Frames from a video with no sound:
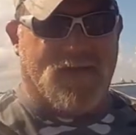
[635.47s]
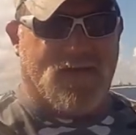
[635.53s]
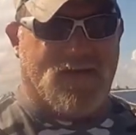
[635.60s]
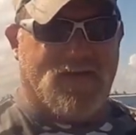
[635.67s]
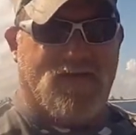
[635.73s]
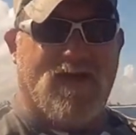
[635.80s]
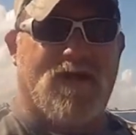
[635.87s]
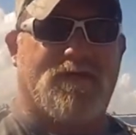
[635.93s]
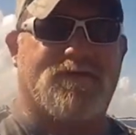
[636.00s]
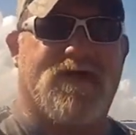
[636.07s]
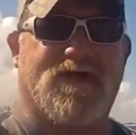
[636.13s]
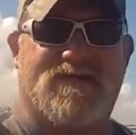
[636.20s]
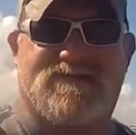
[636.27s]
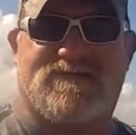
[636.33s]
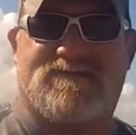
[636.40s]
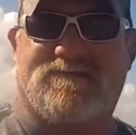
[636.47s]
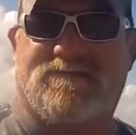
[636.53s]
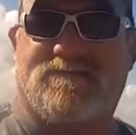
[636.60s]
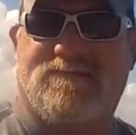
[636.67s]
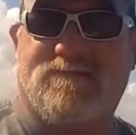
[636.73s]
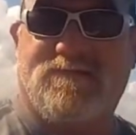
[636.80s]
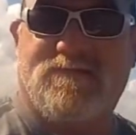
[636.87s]
it and how nice
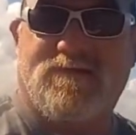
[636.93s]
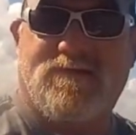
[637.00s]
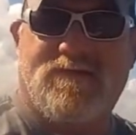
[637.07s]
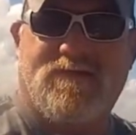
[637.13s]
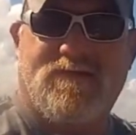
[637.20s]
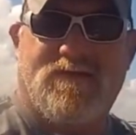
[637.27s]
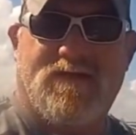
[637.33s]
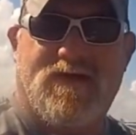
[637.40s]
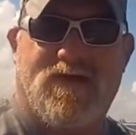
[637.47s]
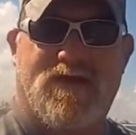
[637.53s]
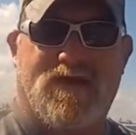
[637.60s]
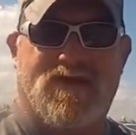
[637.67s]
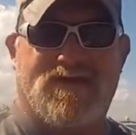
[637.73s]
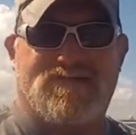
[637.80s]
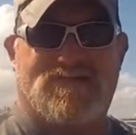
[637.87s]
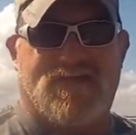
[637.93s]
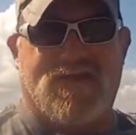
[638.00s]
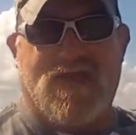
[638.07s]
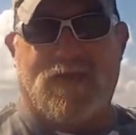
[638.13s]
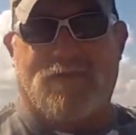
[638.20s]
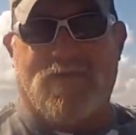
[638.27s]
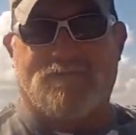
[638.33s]
it is, and
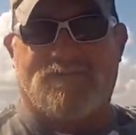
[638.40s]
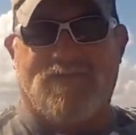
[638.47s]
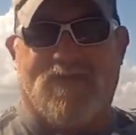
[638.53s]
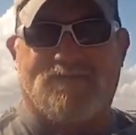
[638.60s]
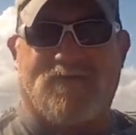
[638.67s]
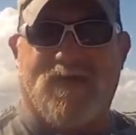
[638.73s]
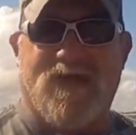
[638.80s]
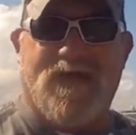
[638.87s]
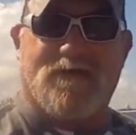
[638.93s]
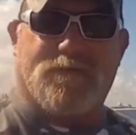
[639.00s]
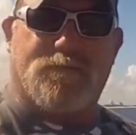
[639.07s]
how I've never had a